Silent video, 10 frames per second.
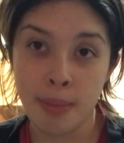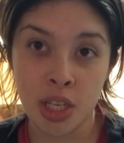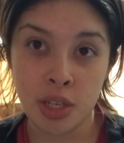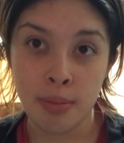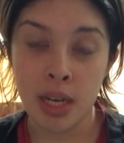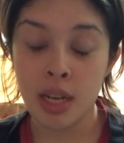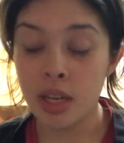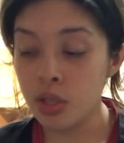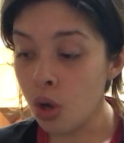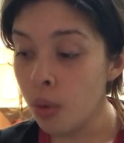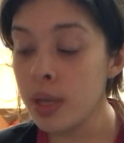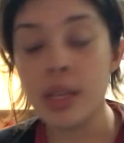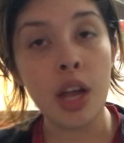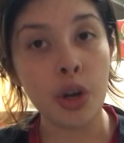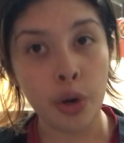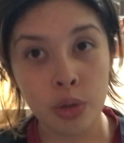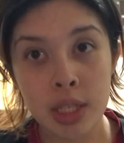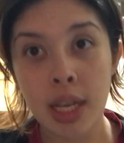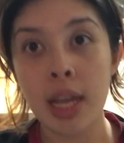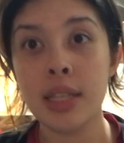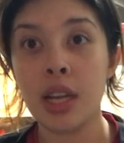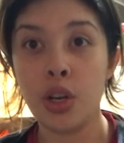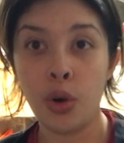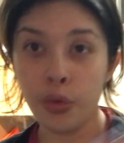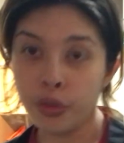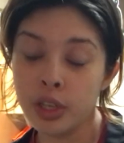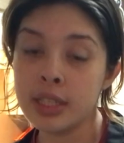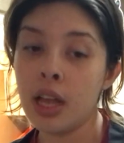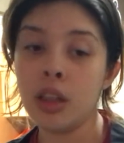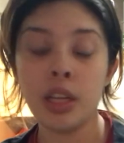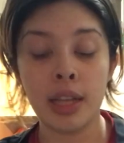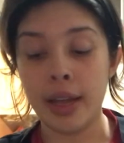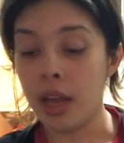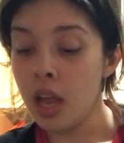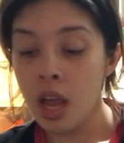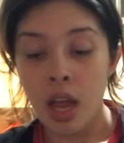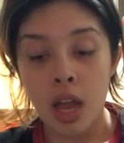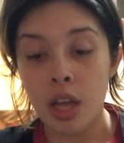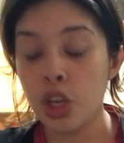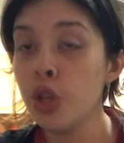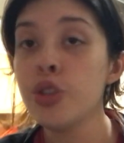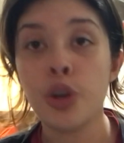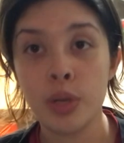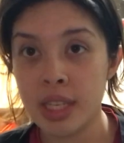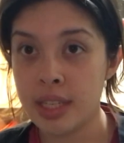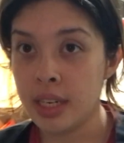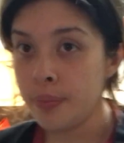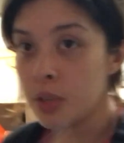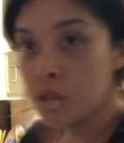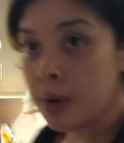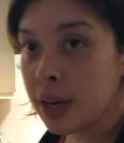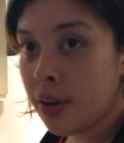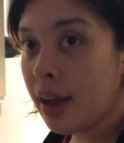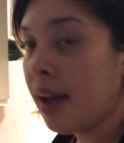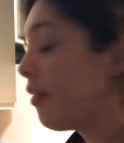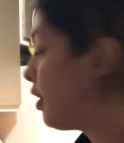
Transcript: measurement. It's always at your own taste, at your own freestyle day. Like, use your own seasoning. So right now I have